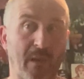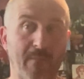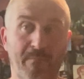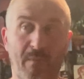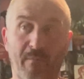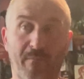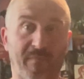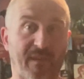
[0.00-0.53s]

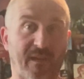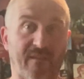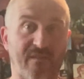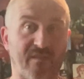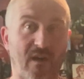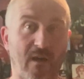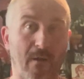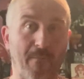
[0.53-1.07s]
bump
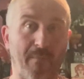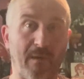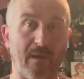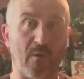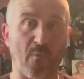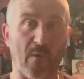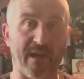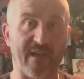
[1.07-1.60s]
things up
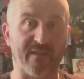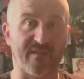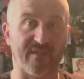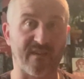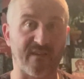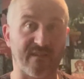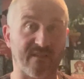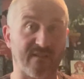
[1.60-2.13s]
in ways
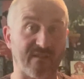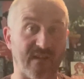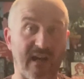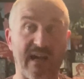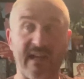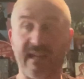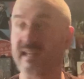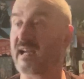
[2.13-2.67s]
that
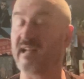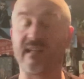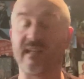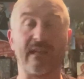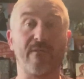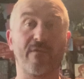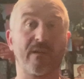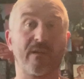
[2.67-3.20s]
I can't
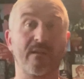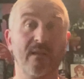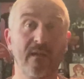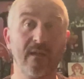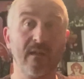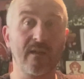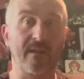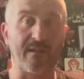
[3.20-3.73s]
even
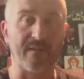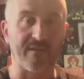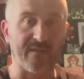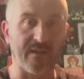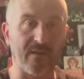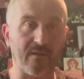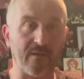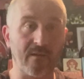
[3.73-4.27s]

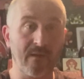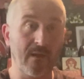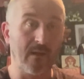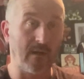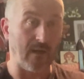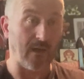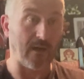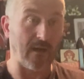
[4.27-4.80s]
consider.
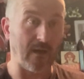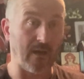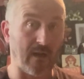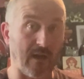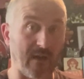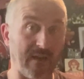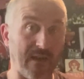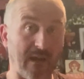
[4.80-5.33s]

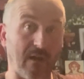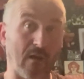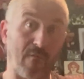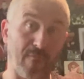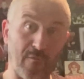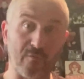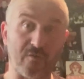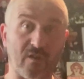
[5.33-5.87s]
And then,
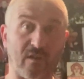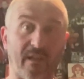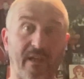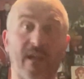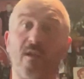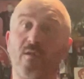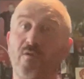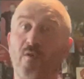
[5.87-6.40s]

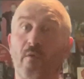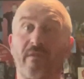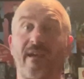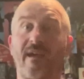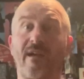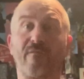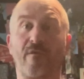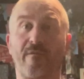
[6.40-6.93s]
unfortunately, not
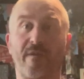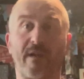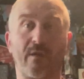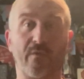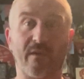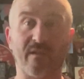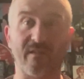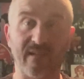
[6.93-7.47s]
every
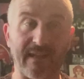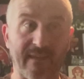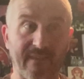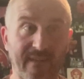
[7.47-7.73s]
video is like